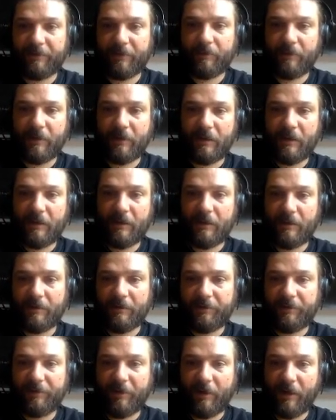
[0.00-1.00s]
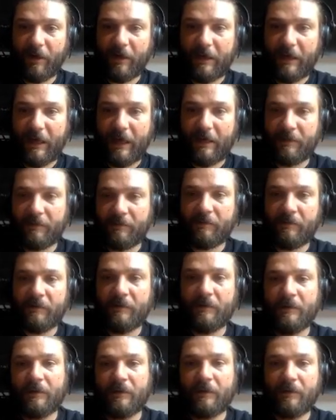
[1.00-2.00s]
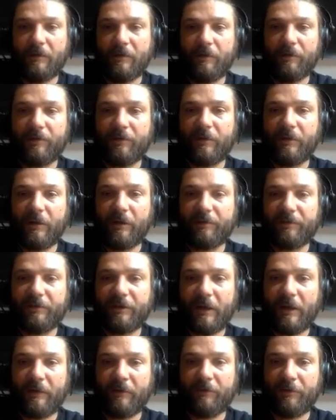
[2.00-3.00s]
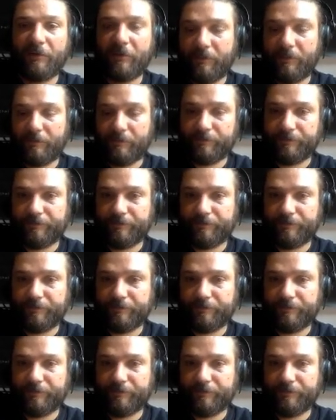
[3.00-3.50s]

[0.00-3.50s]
So I'm going to start again using those sounds.